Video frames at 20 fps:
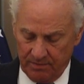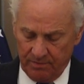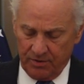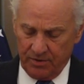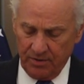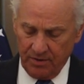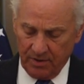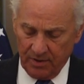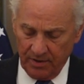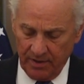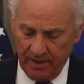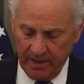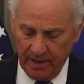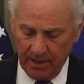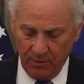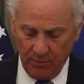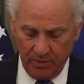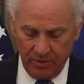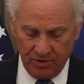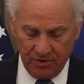to
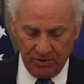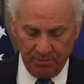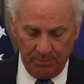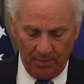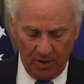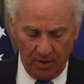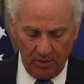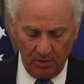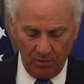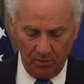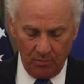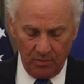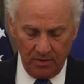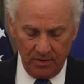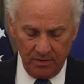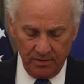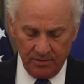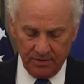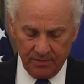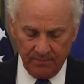connect with smaller
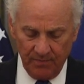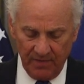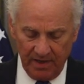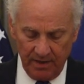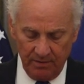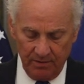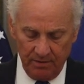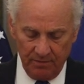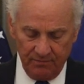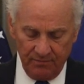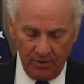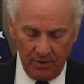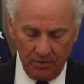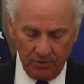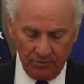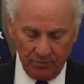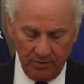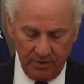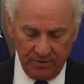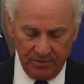ones and the
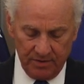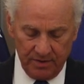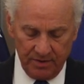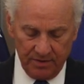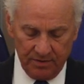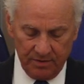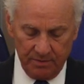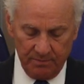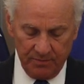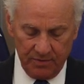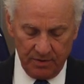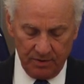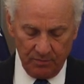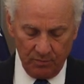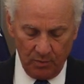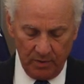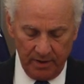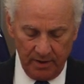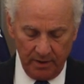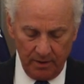faltering systems as
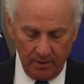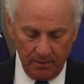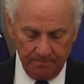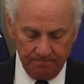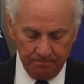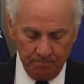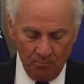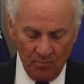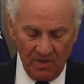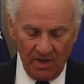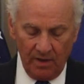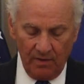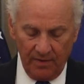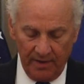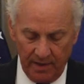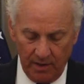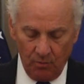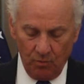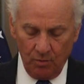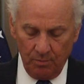well.
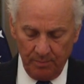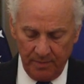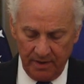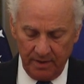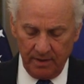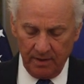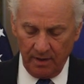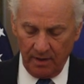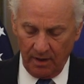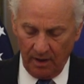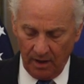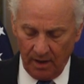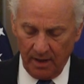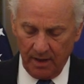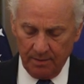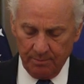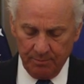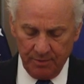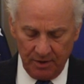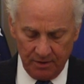That will mean a
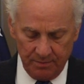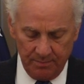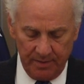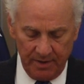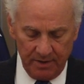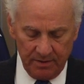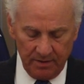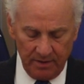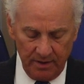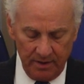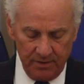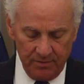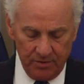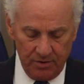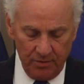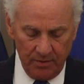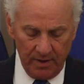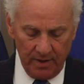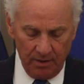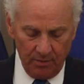lot, especially
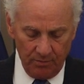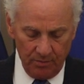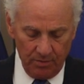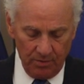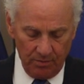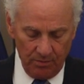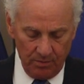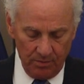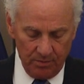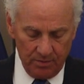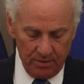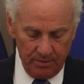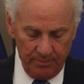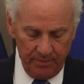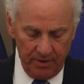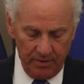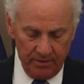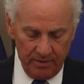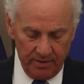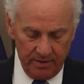to our rural
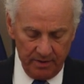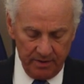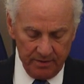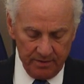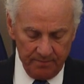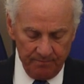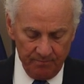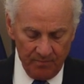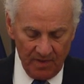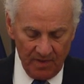communities.